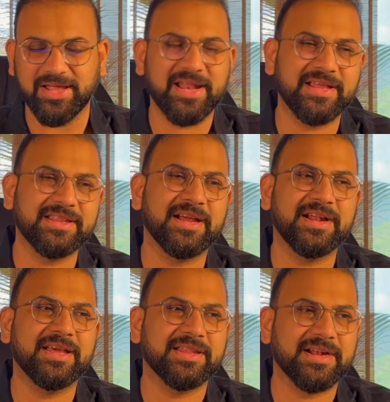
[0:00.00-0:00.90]
I like the
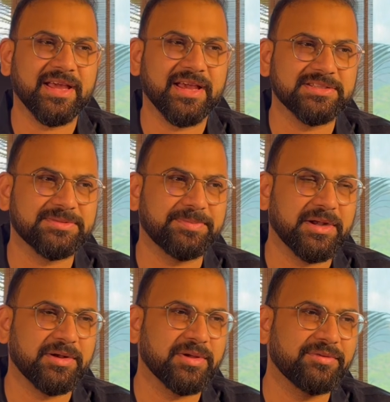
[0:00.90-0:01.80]
idea that I can
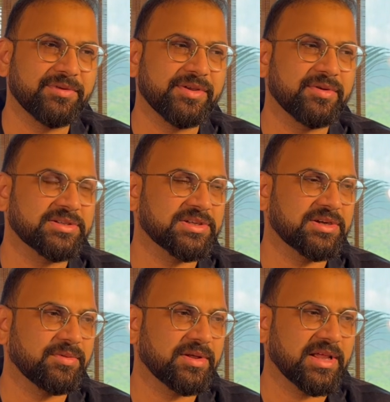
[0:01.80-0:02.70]
speak to InVideo
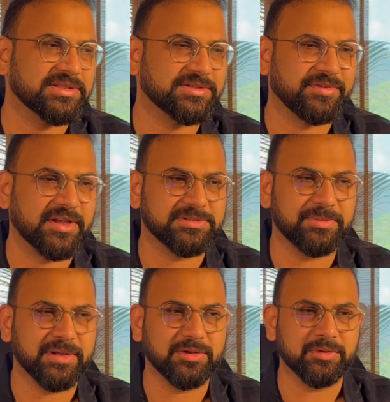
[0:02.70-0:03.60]
Agent 1 as if I
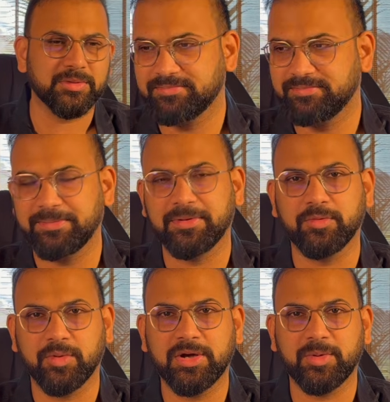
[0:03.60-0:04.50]
speak to people who
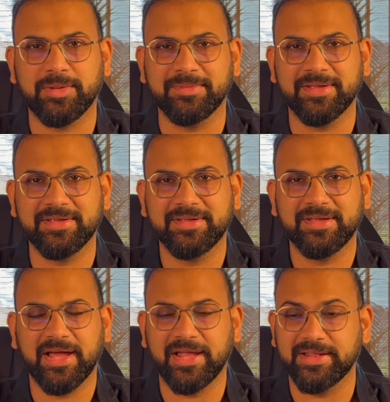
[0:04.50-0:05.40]
work with me,
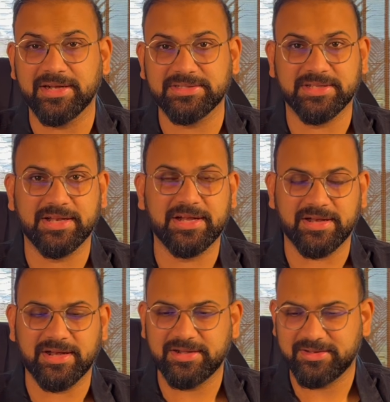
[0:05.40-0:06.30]
and that is great,
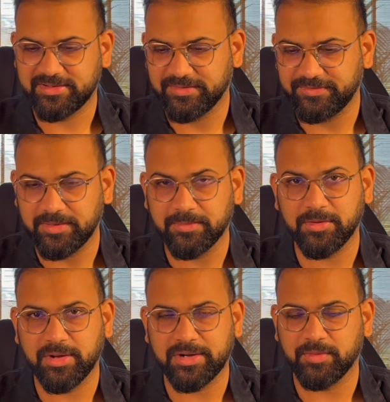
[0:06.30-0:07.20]
right? A film
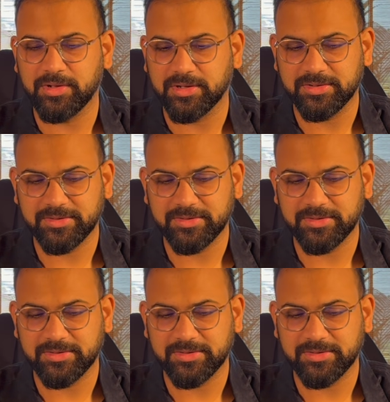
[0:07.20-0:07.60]
crew at work.